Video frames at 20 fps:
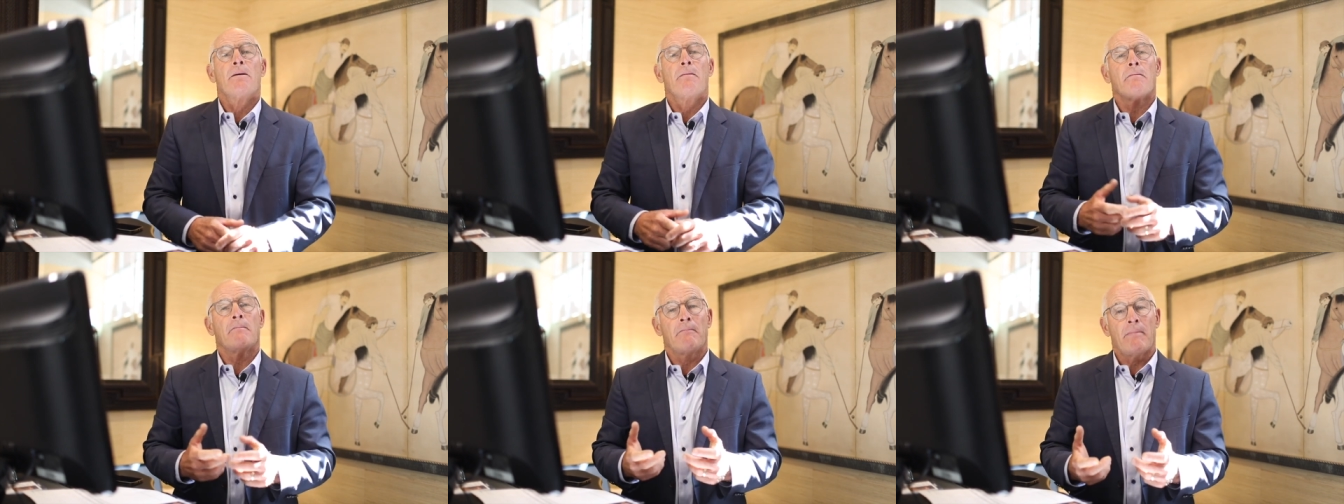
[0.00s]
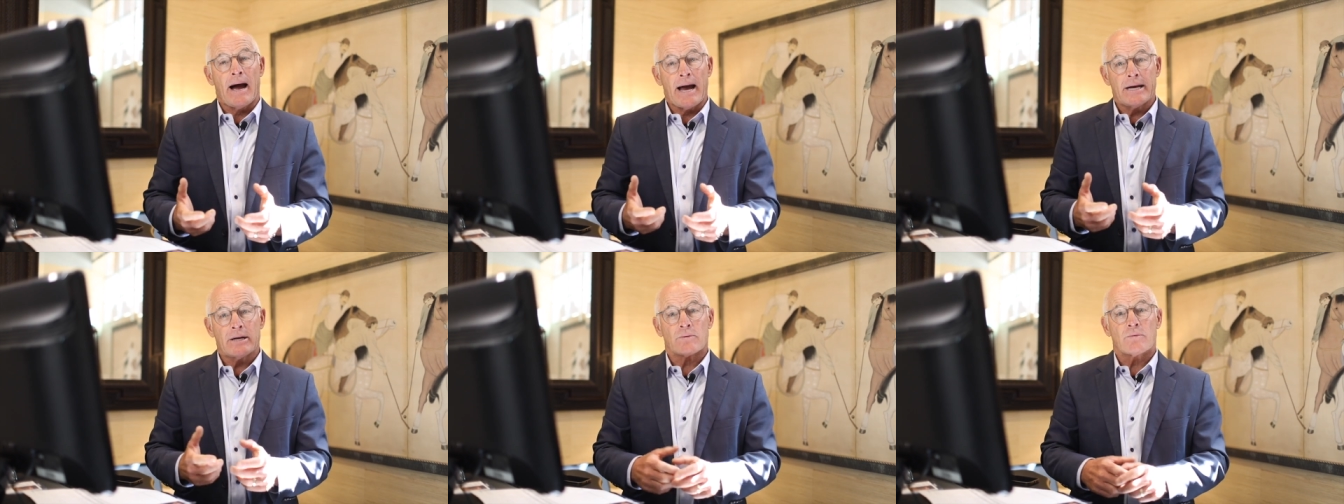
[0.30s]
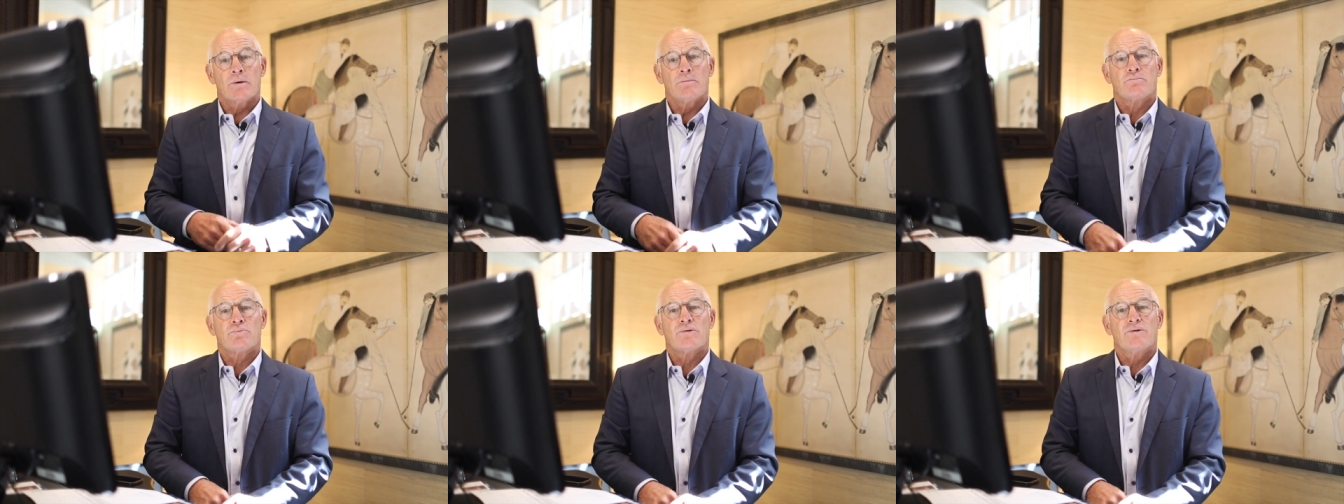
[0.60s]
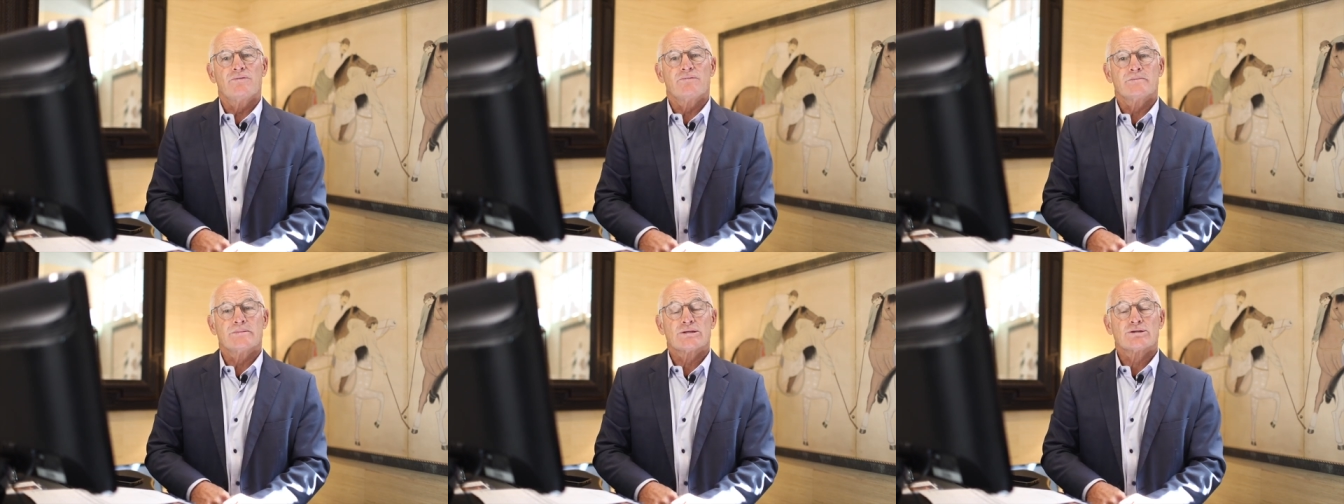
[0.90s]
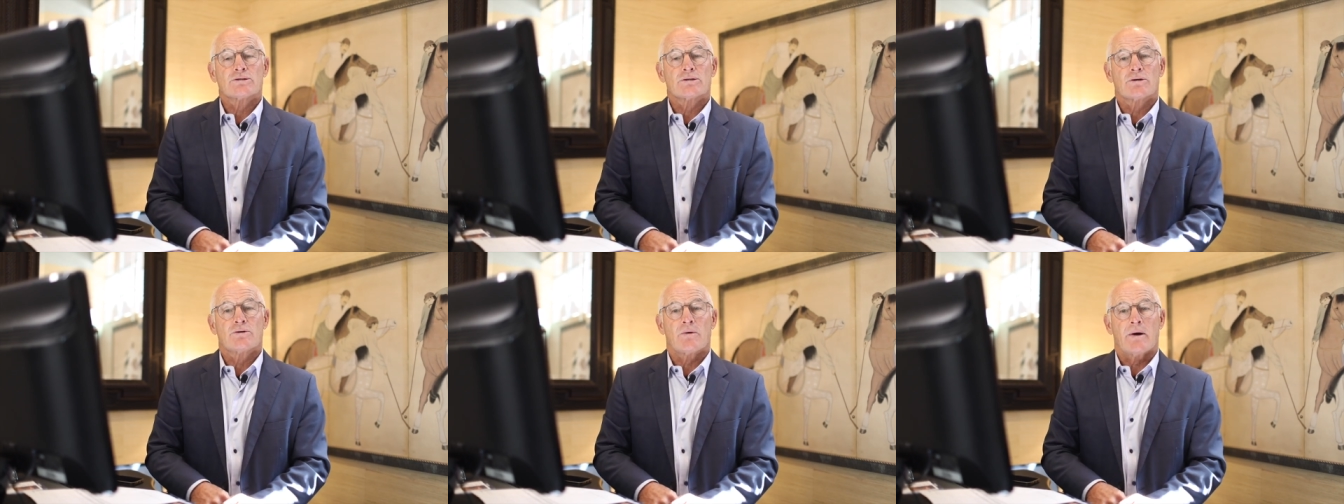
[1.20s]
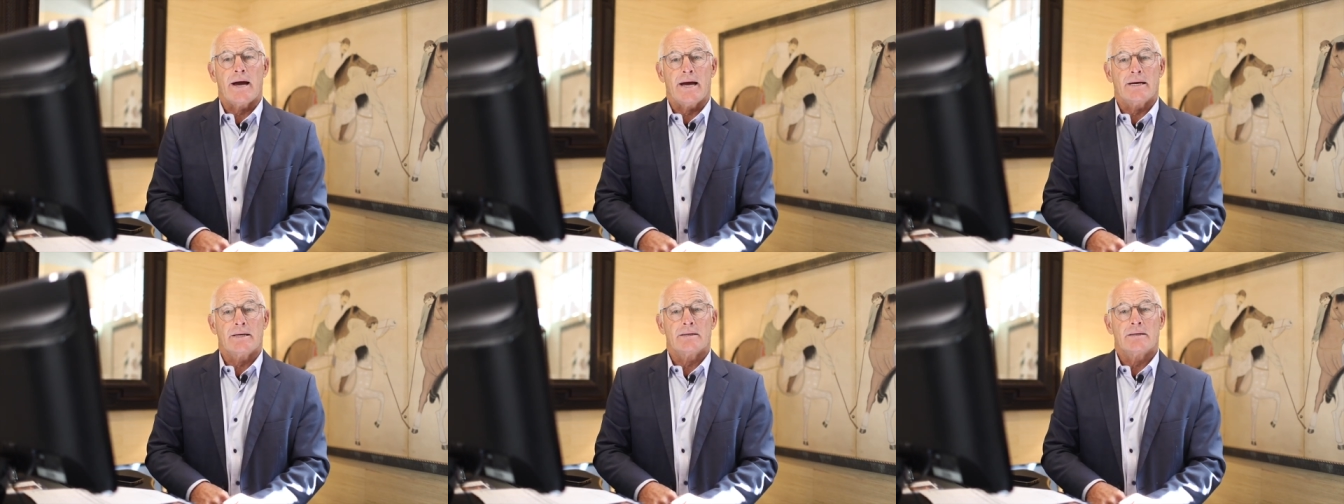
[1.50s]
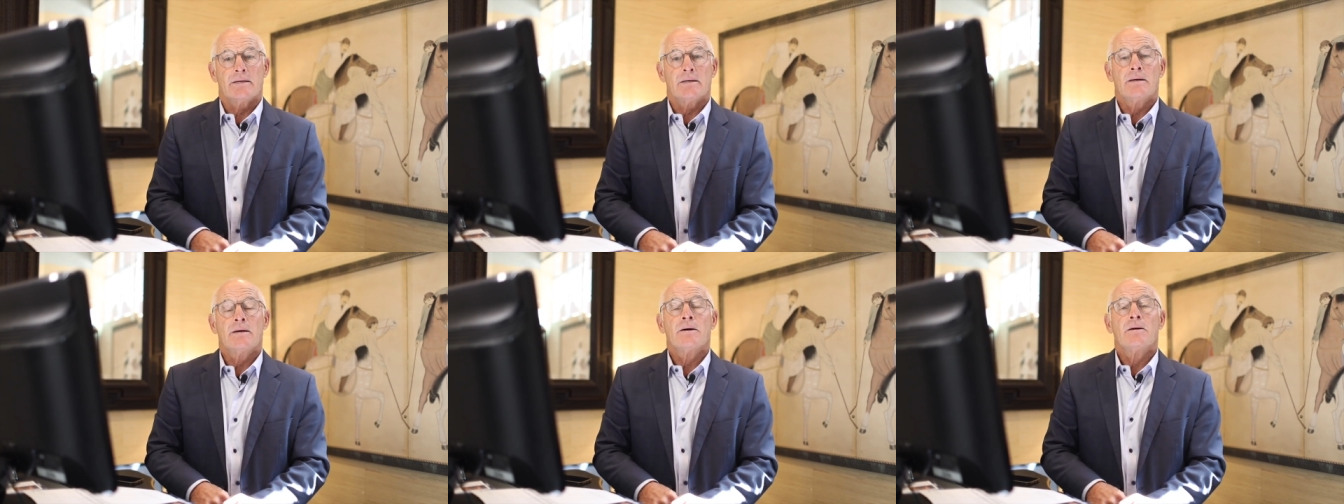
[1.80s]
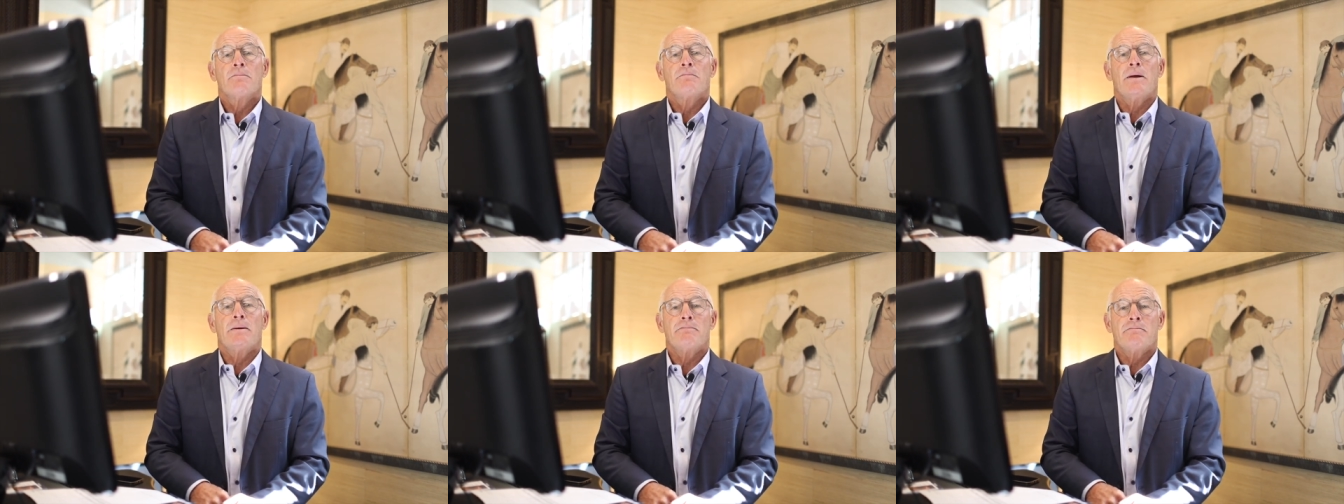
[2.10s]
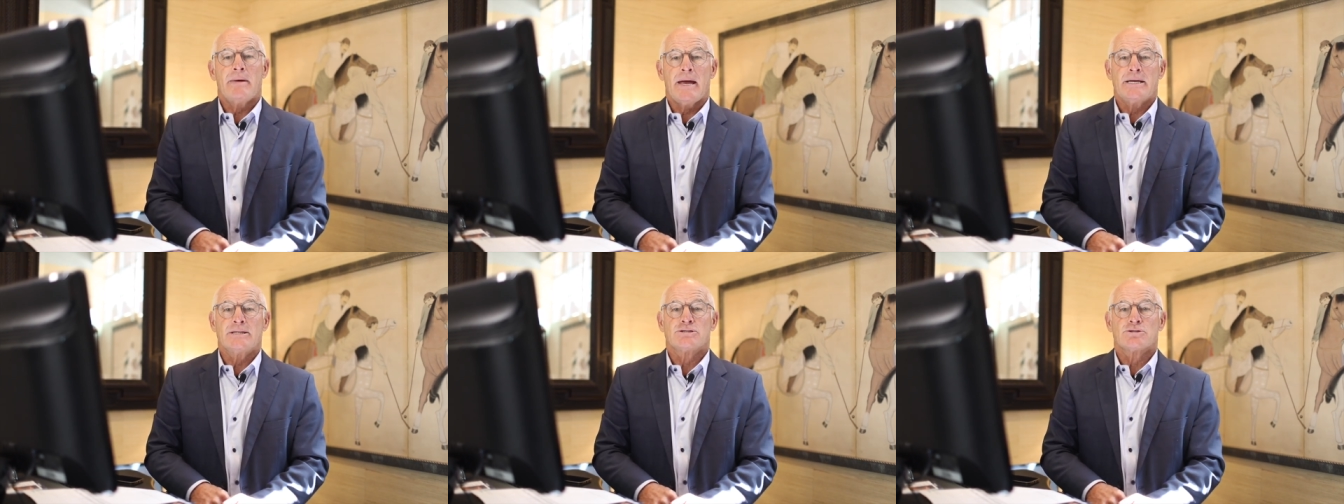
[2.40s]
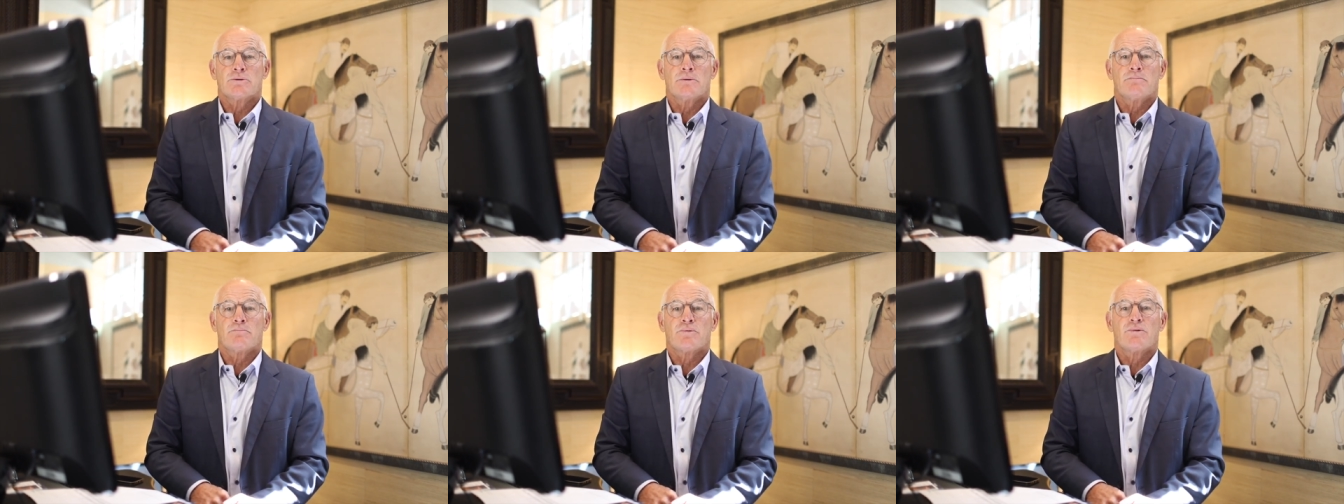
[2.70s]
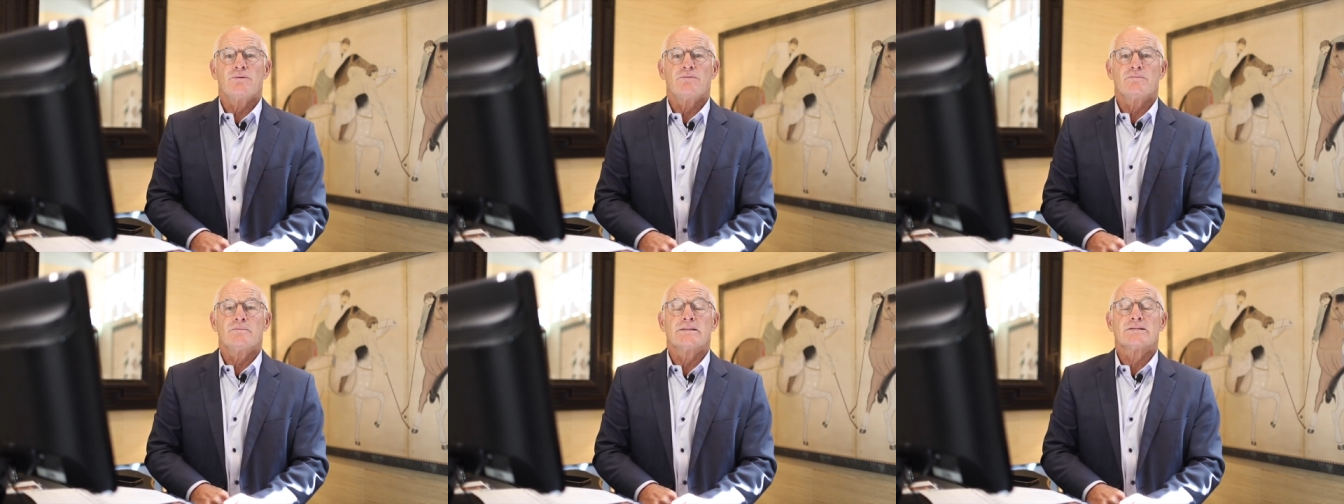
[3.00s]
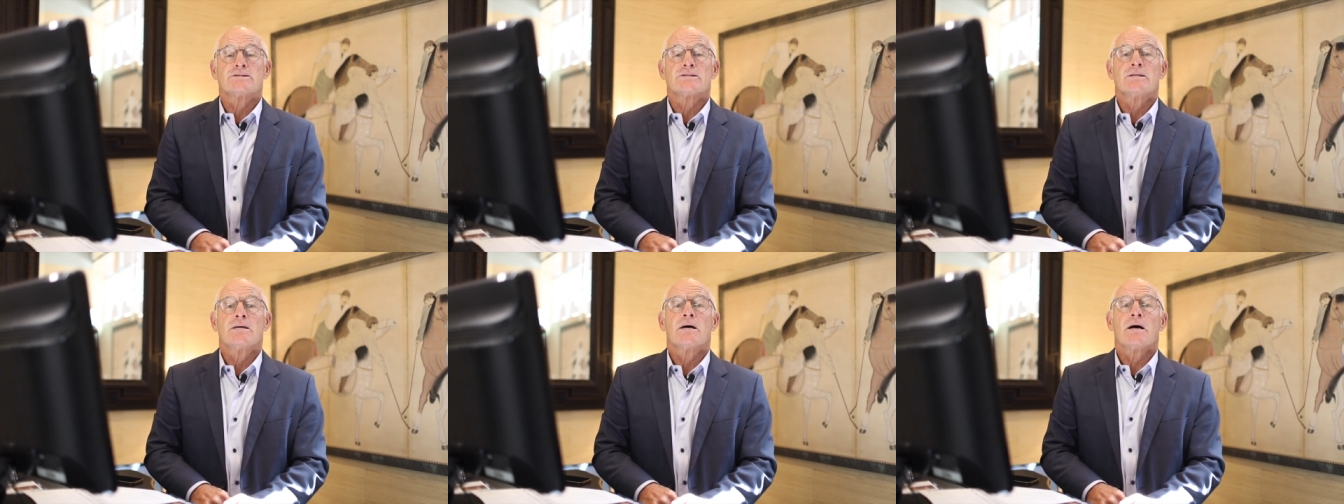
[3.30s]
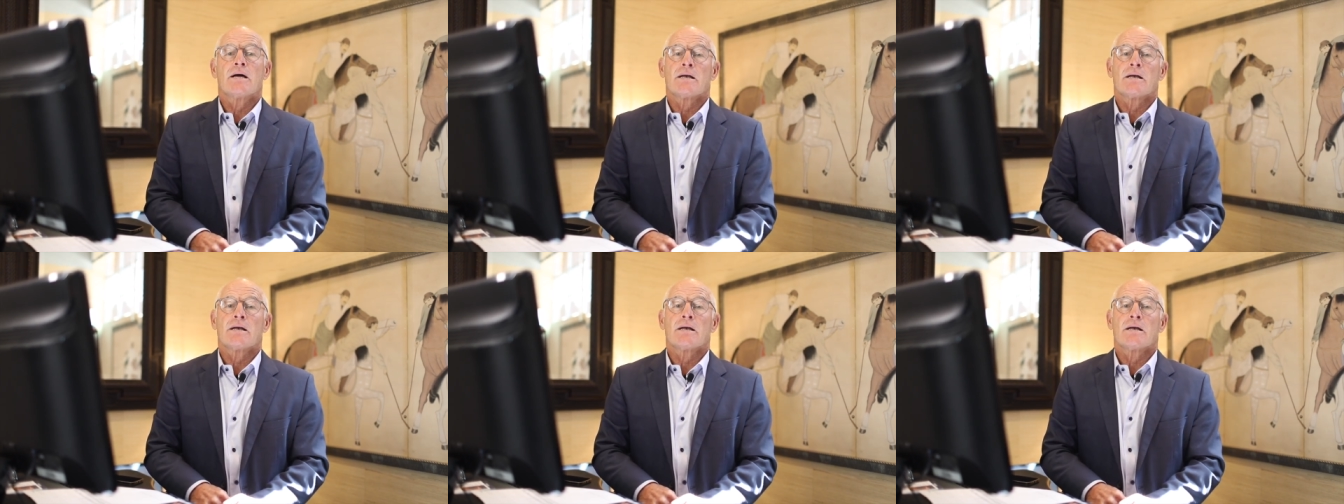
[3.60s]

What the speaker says: Minor improvements are great, but major improvements,